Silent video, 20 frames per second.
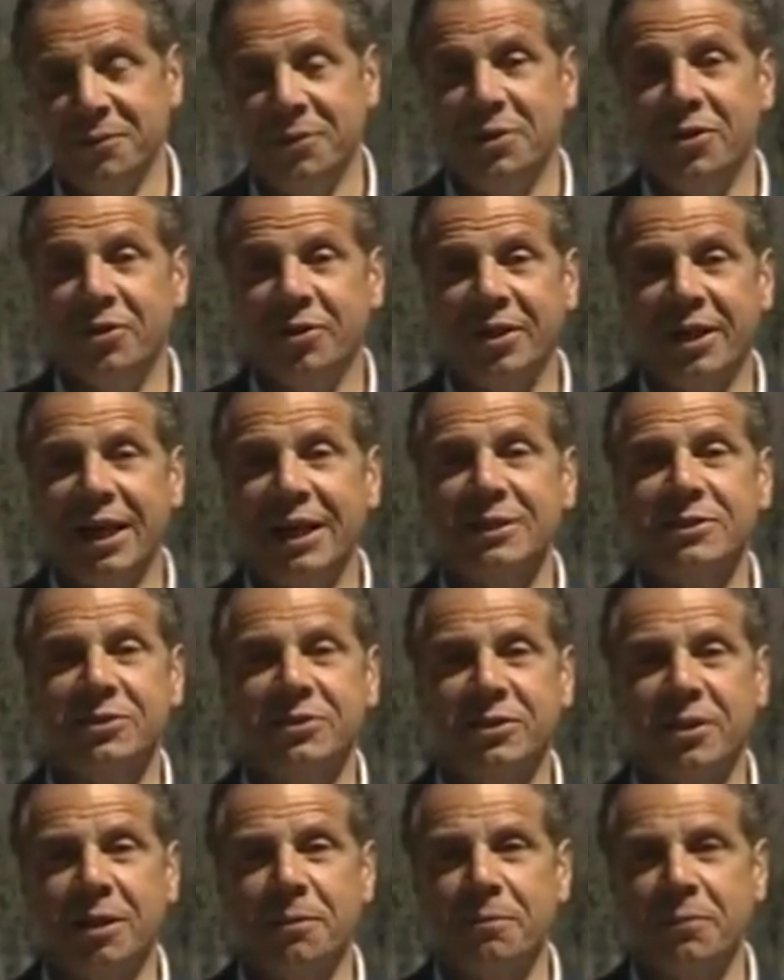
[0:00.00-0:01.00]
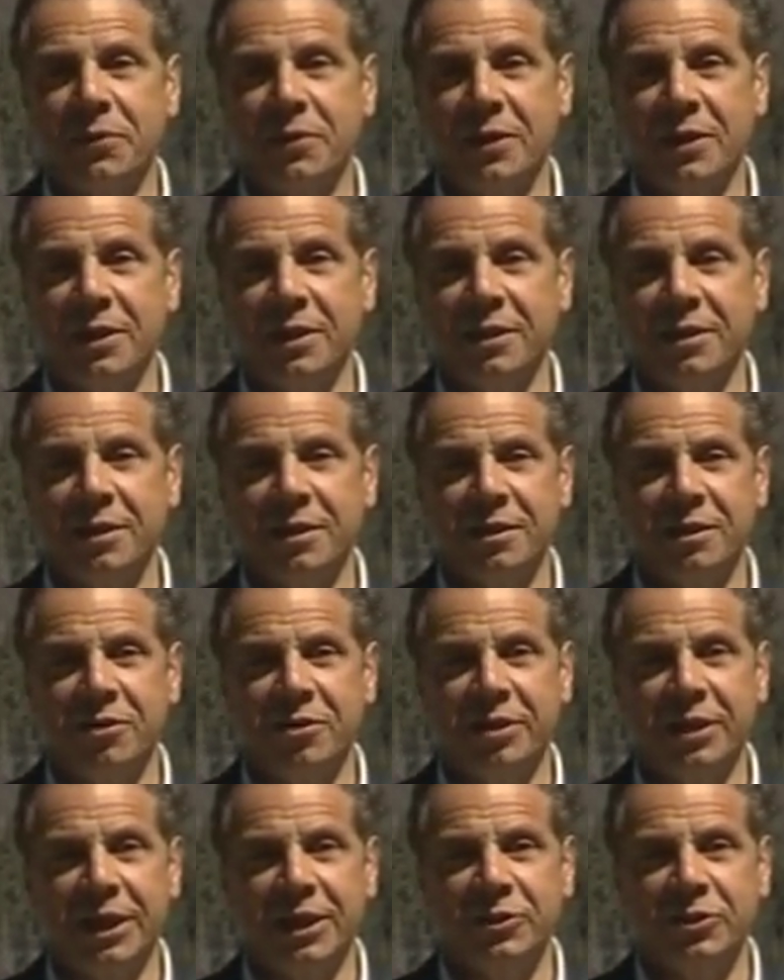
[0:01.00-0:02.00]
you get something,
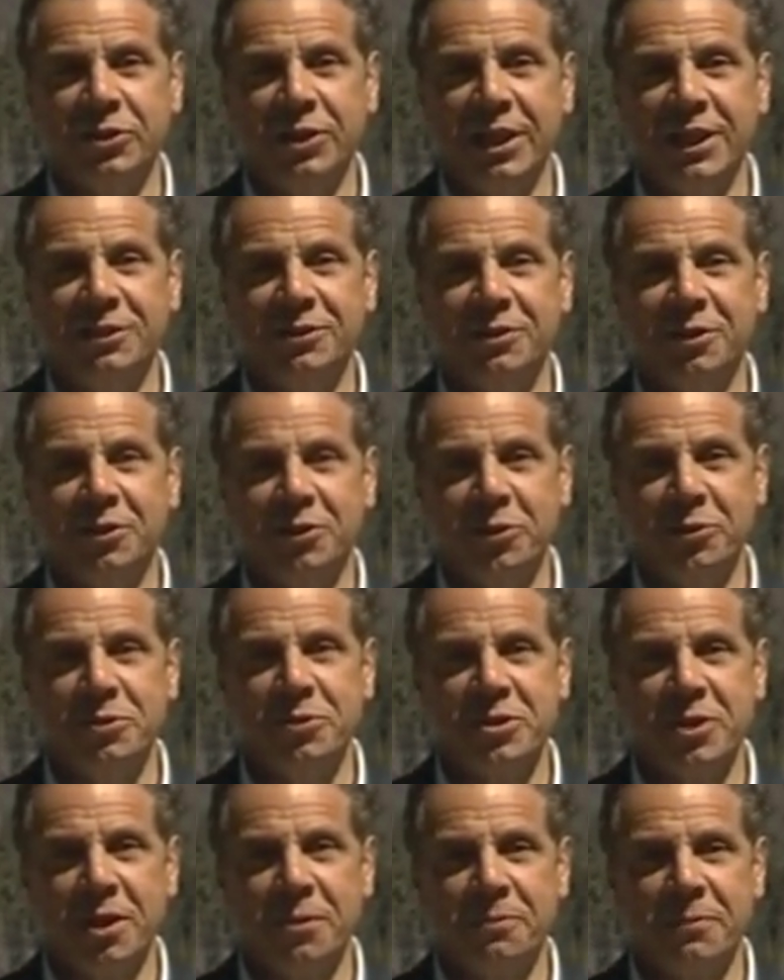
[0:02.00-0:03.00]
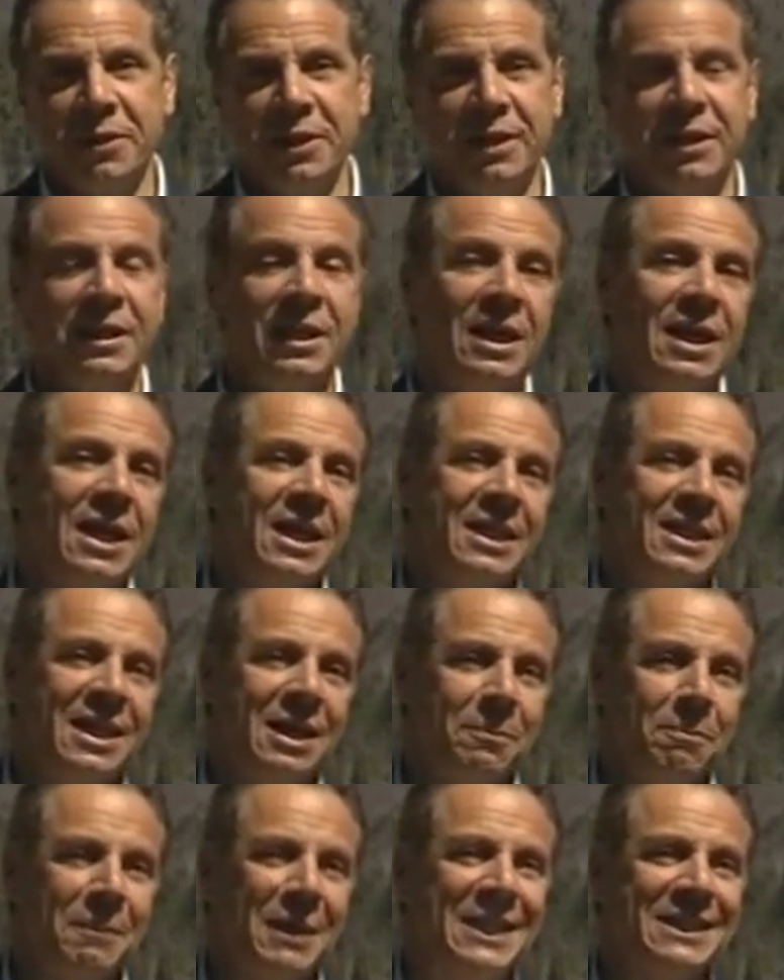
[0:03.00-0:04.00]
you get a chance to do something
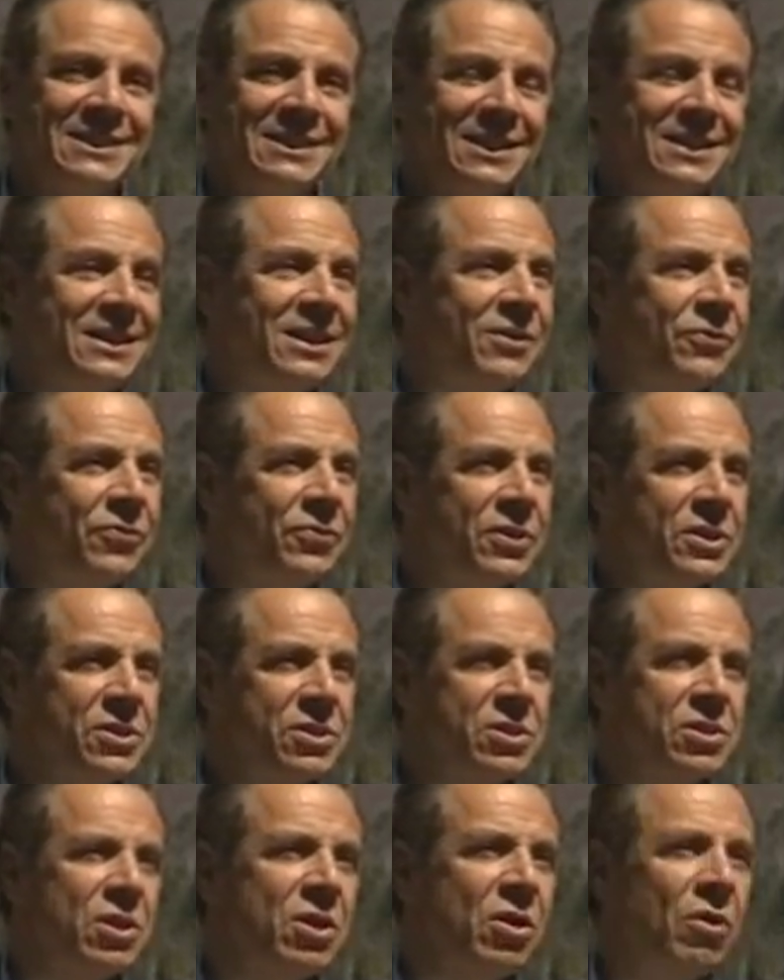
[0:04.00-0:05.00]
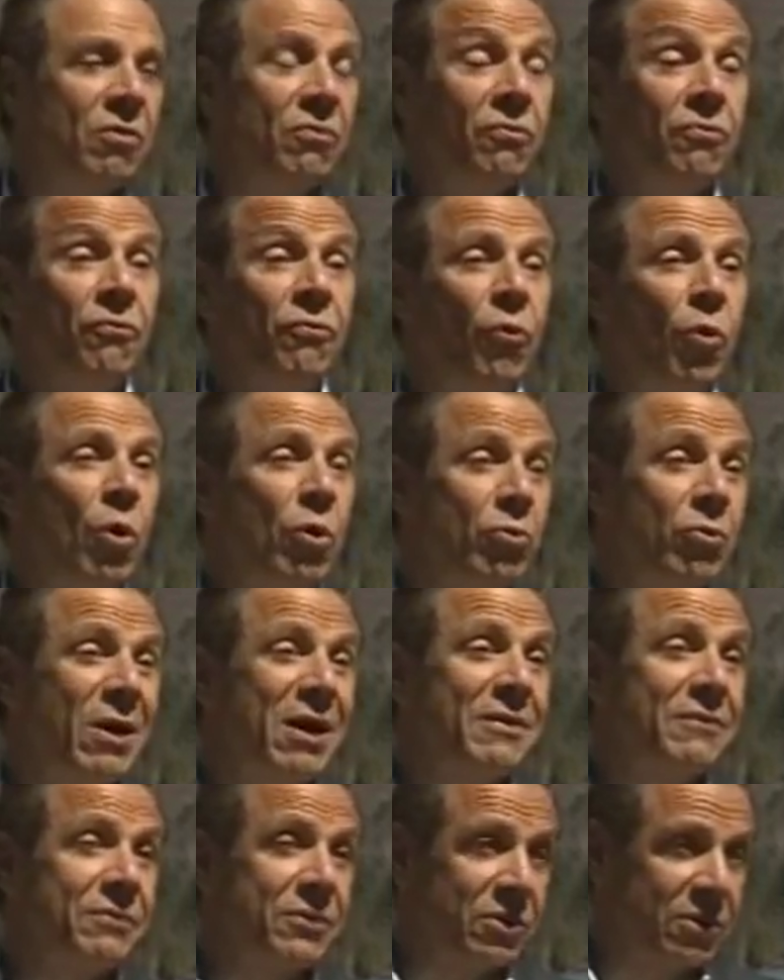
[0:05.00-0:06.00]
that makes a difference
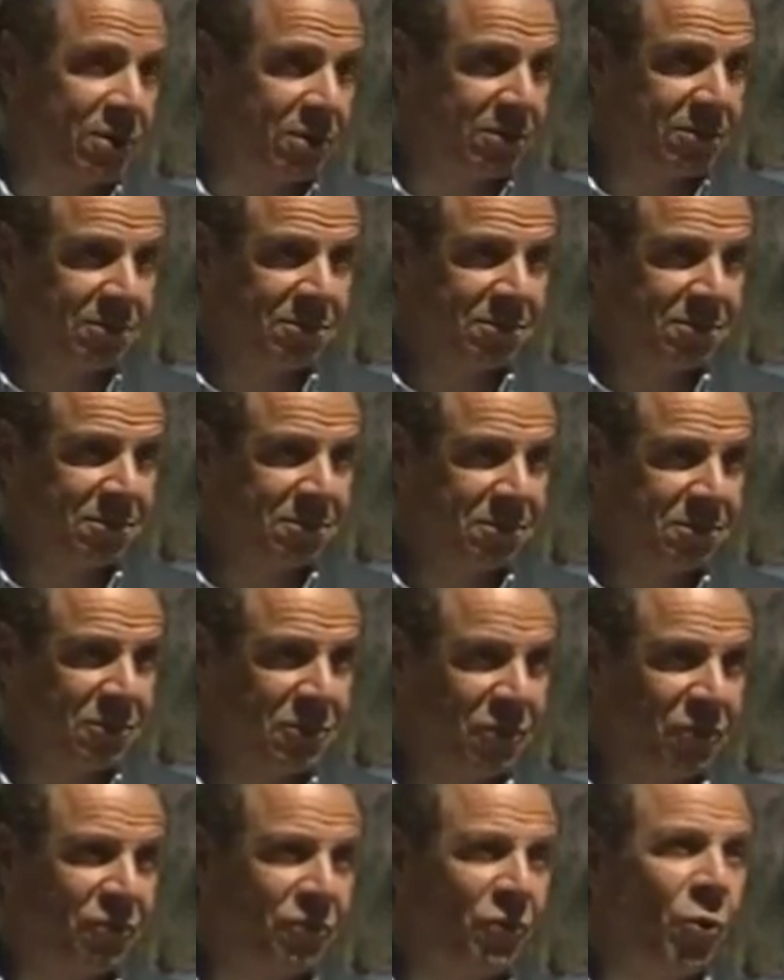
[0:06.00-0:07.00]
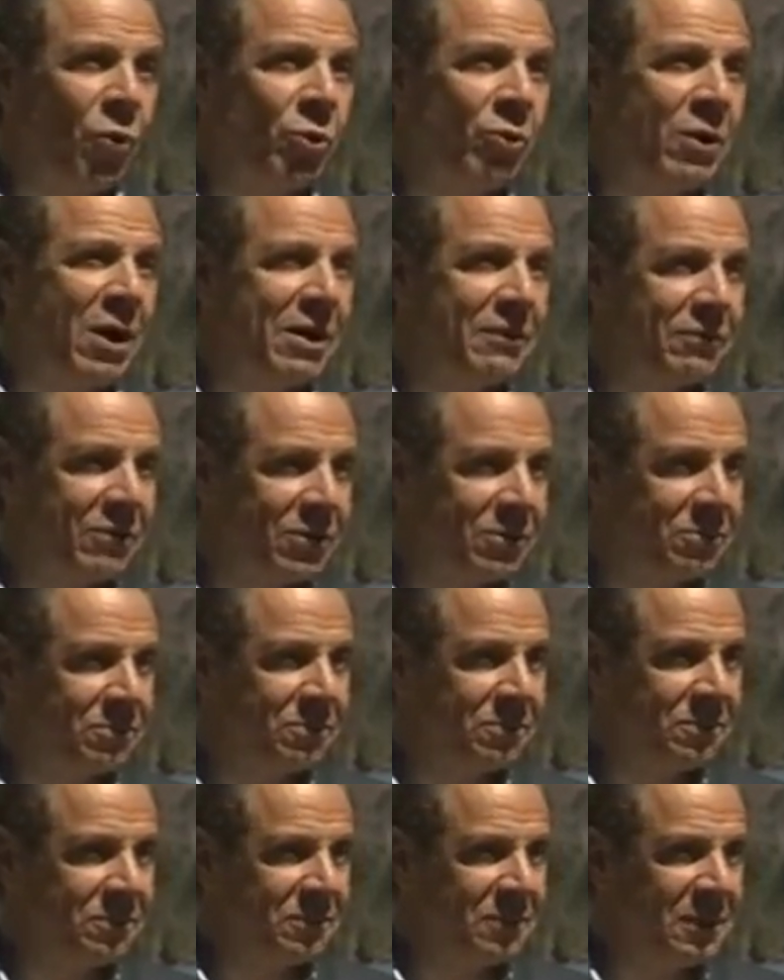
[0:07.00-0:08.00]
forever, forever.
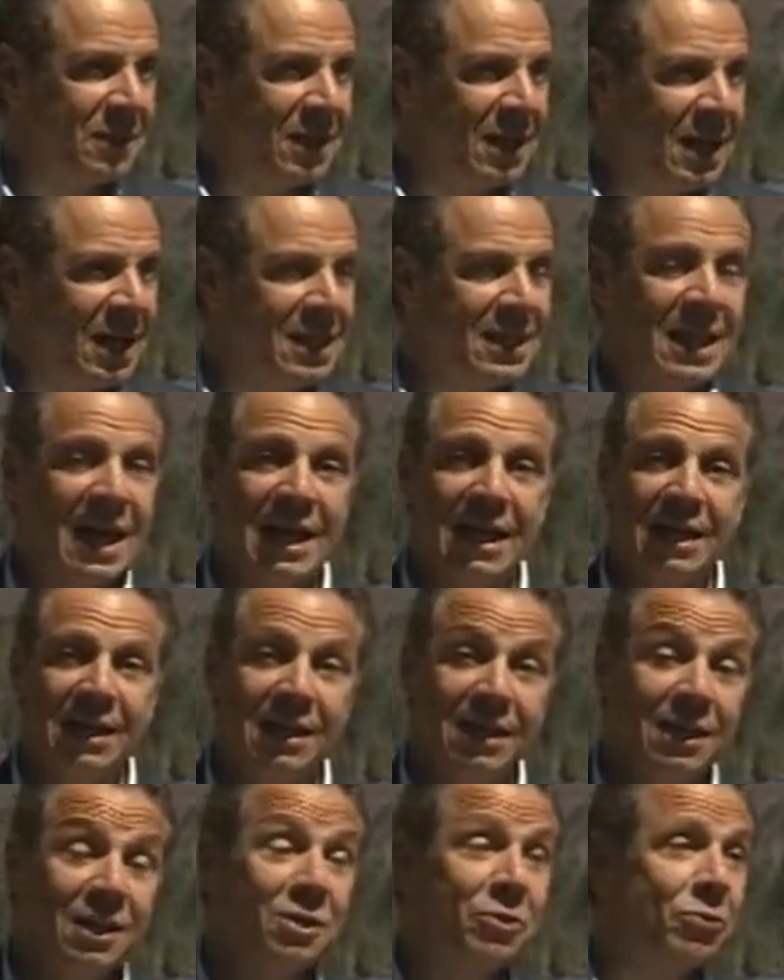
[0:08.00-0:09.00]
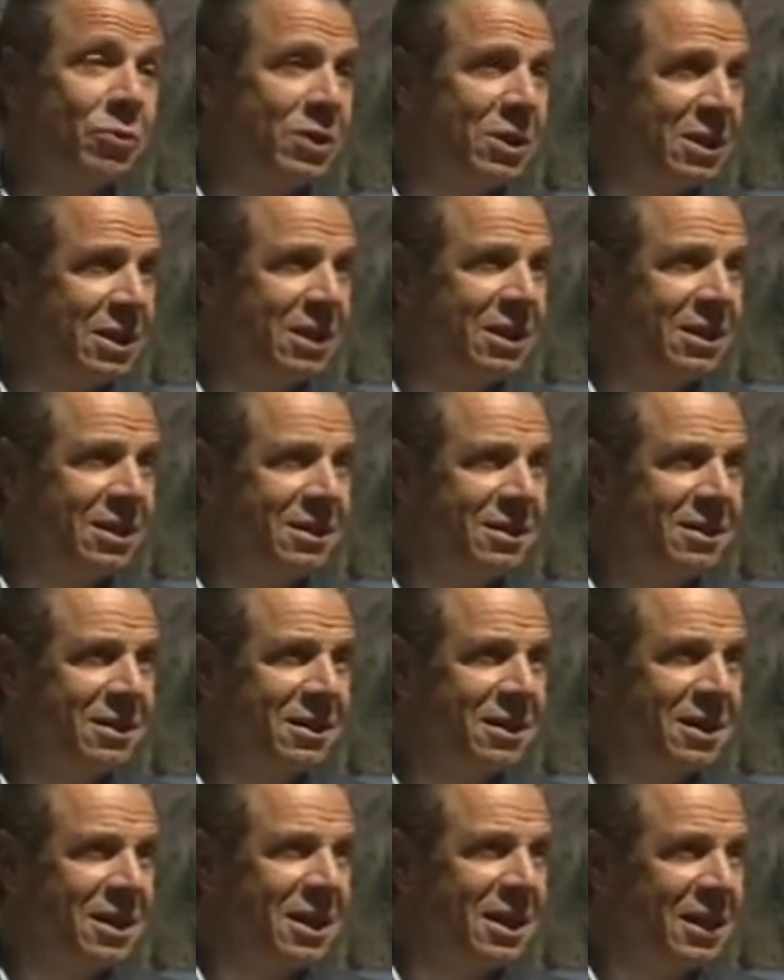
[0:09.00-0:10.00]
That literally
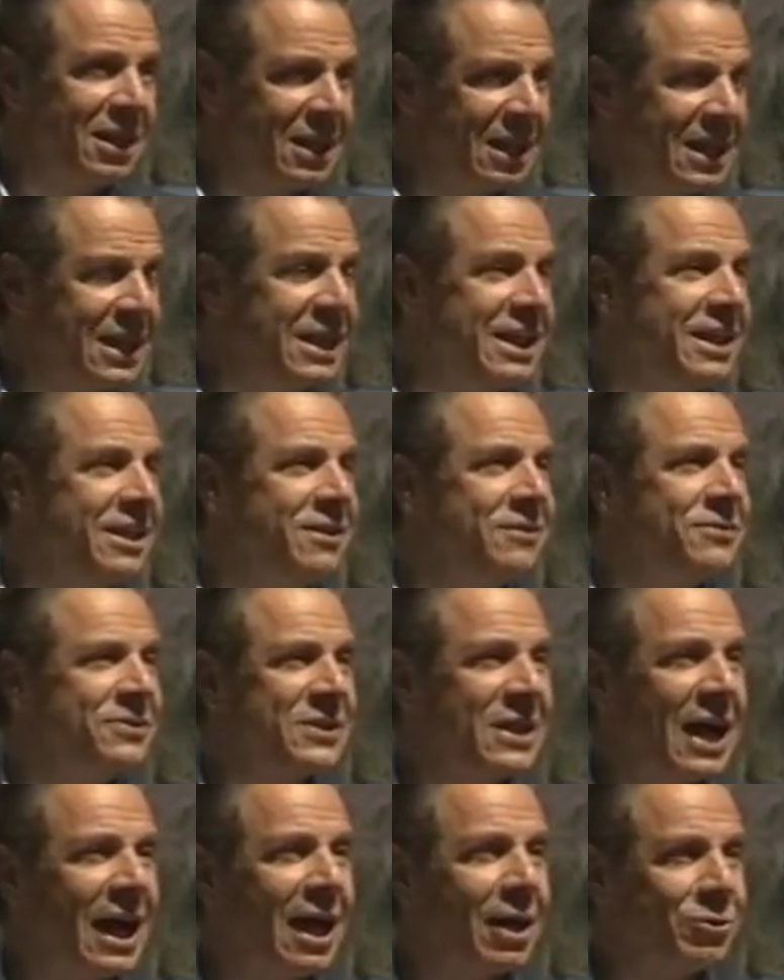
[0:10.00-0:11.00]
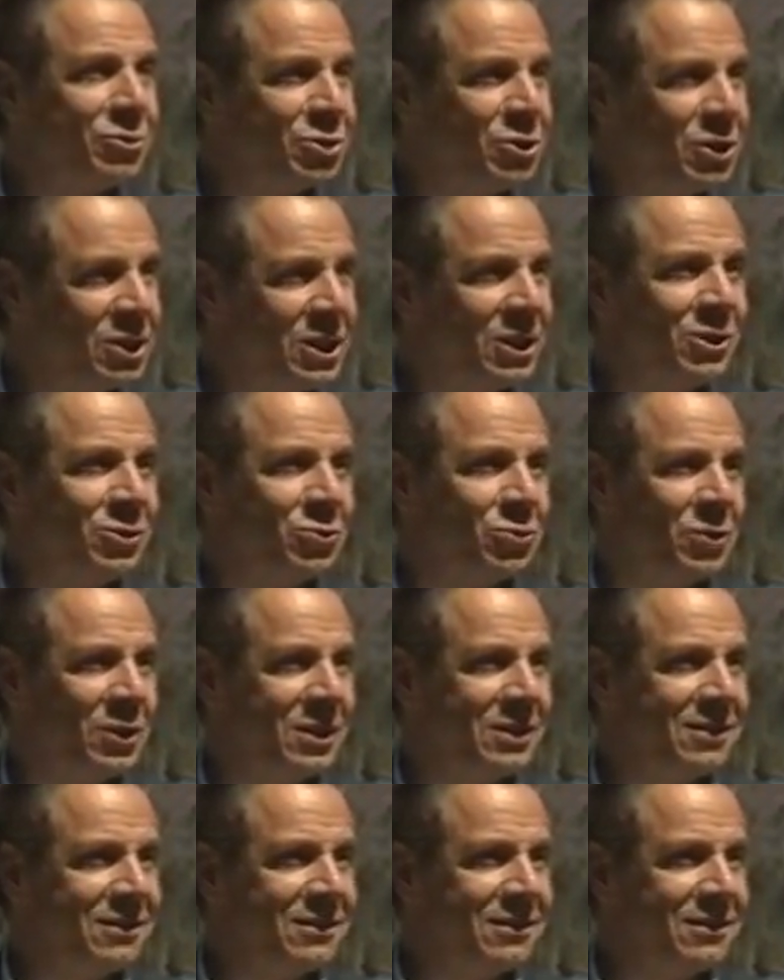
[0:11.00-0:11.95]
leaves our children